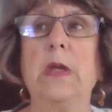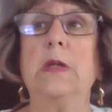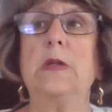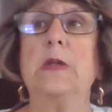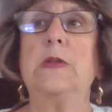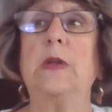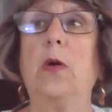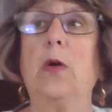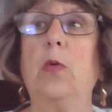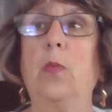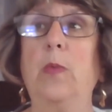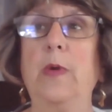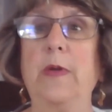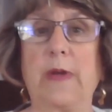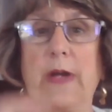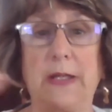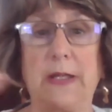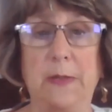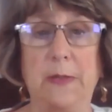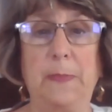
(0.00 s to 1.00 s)
So we've
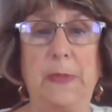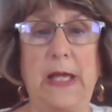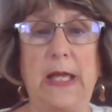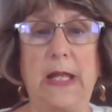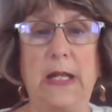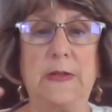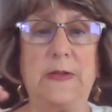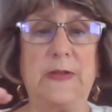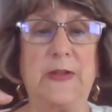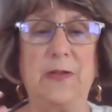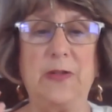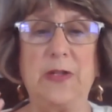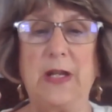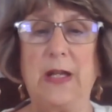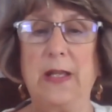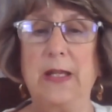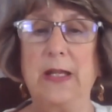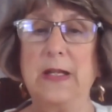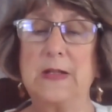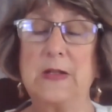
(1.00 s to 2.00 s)
got the planets. They're
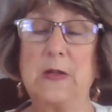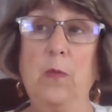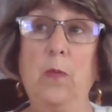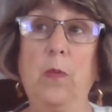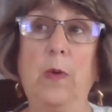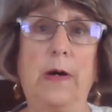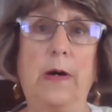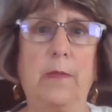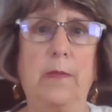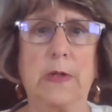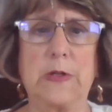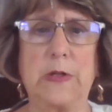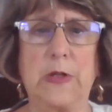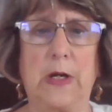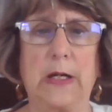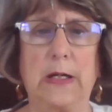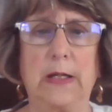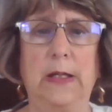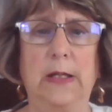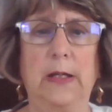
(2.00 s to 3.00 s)
telling us what we're
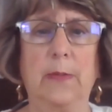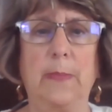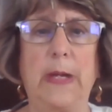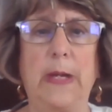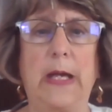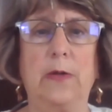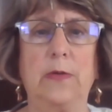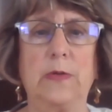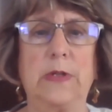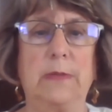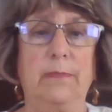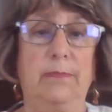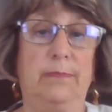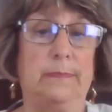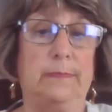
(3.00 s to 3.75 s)
talking about.